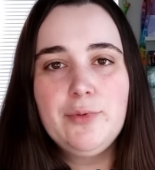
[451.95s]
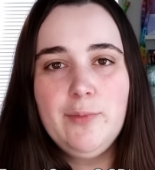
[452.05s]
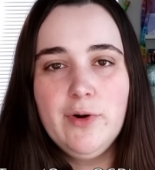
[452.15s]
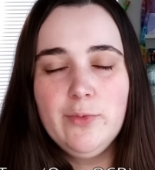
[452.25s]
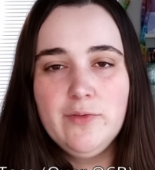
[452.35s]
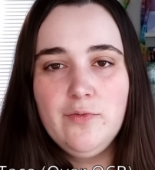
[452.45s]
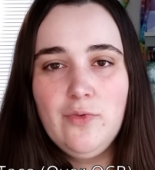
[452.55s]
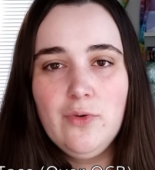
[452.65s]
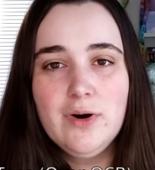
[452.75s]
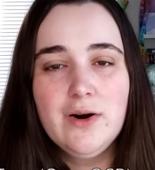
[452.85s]

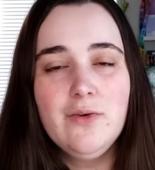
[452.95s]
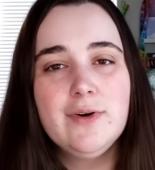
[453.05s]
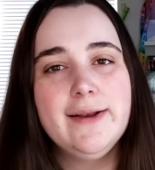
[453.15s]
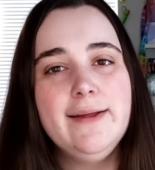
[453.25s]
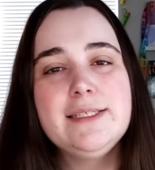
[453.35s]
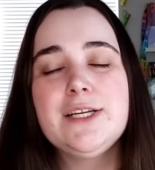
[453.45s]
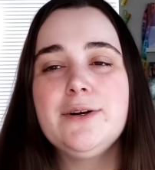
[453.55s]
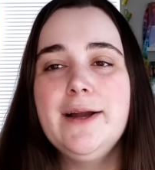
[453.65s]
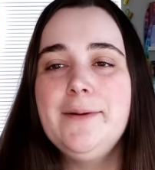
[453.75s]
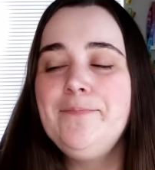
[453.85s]
3.14 over on
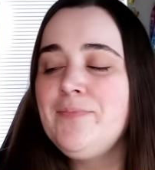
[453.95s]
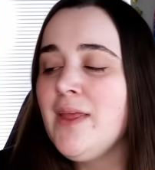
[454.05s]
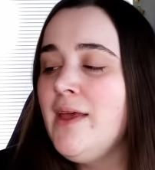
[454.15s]
Instagram,